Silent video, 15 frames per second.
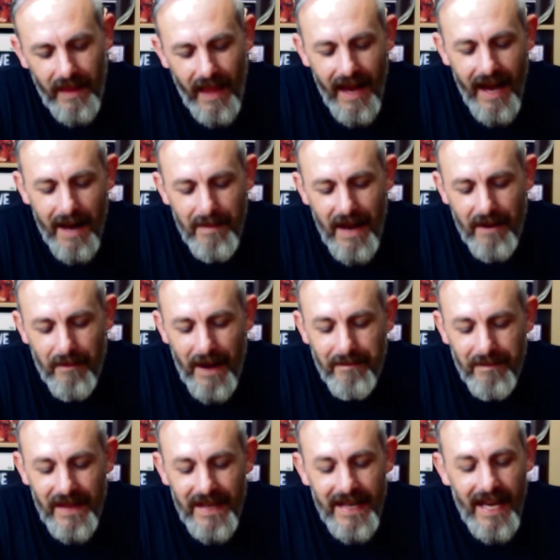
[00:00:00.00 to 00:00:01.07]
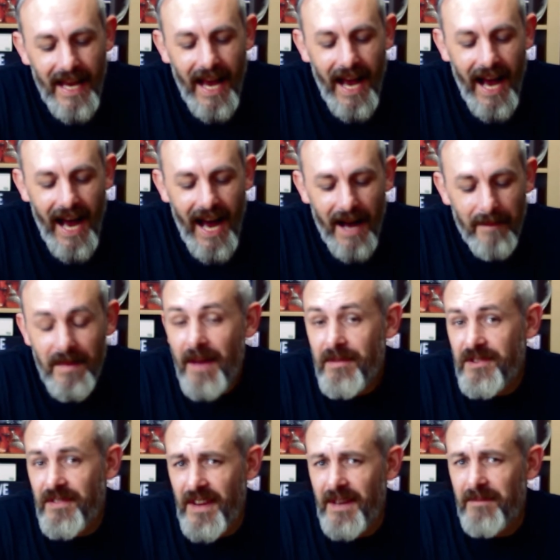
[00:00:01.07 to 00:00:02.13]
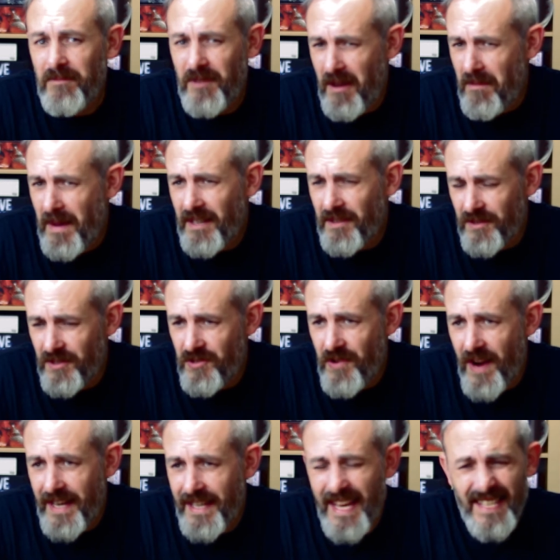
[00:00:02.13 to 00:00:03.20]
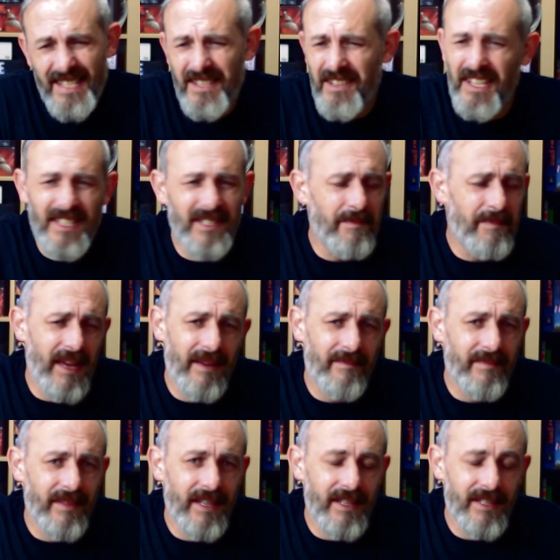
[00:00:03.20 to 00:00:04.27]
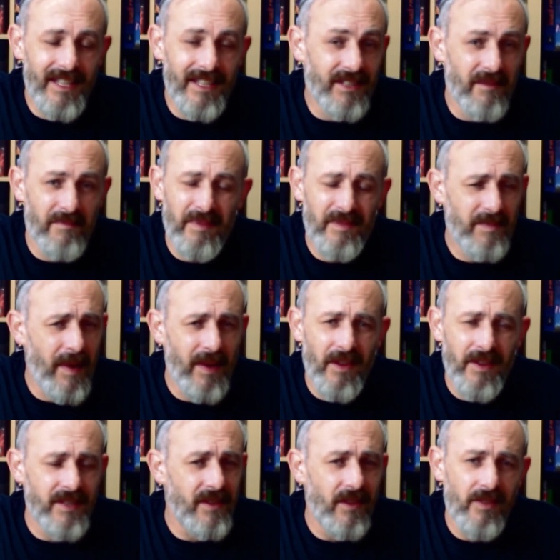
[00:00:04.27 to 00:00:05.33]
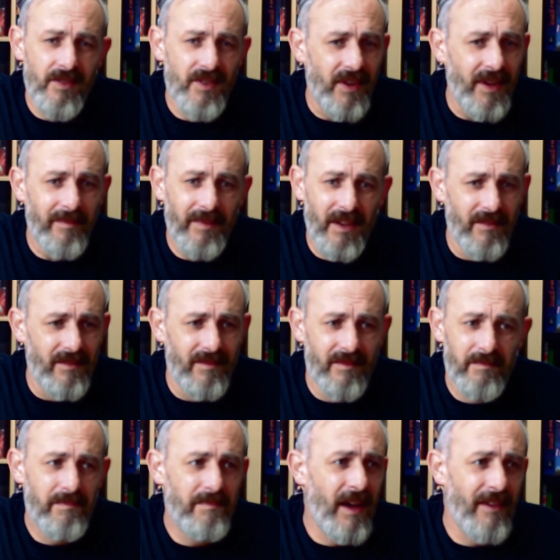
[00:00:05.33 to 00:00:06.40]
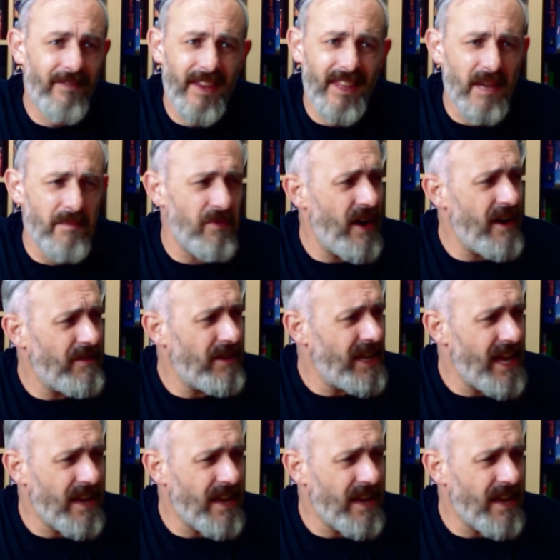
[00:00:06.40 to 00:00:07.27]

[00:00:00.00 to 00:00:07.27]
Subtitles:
Anyway, Atmosphere, going back on track, it's a bit, don't spend $90 on it. Go and, I think they brought out an